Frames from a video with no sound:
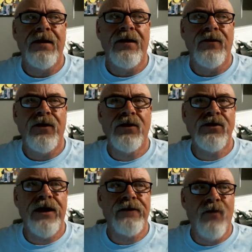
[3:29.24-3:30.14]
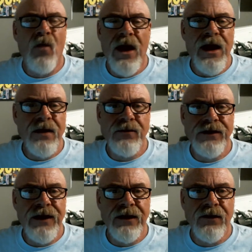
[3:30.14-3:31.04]
there's like 4 AM
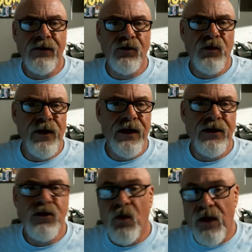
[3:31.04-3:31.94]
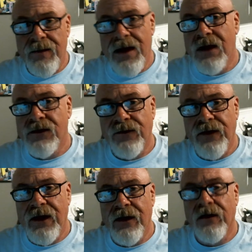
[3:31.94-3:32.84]
signals within 20 miles of
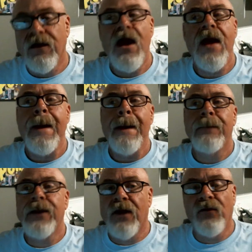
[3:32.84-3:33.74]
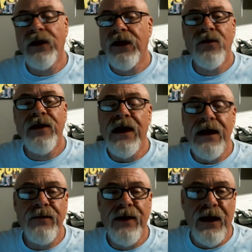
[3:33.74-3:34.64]
here, but I really don't get
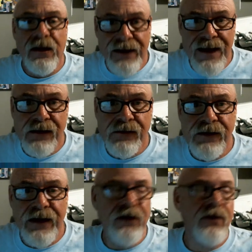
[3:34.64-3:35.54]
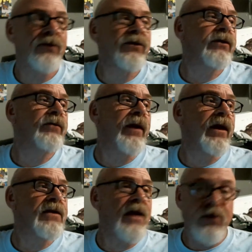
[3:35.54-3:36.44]
any big Atlanta signals
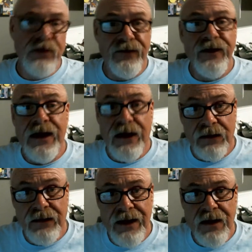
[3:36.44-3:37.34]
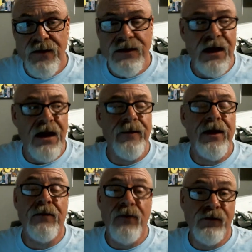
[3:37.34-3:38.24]
because I was living in Atlanta at the time, and
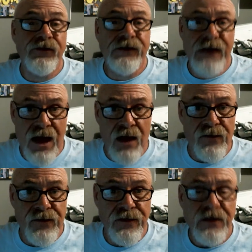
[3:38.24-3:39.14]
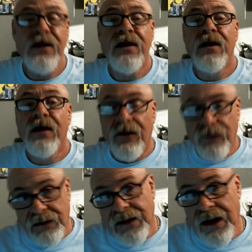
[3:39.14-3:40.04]
I moved south of the
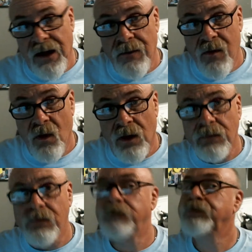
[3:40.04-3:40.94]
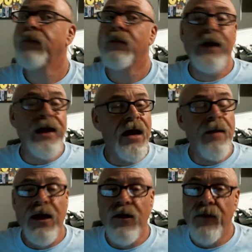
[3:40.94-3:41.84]
Atlanta airport, meaning I'm
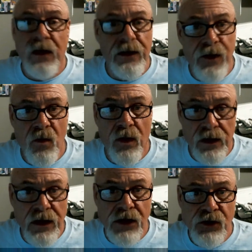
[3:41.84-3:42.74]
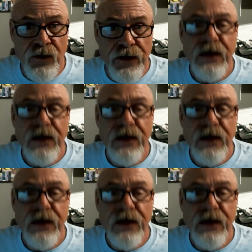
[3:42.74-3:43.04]
out in the middle of nowhere in the country.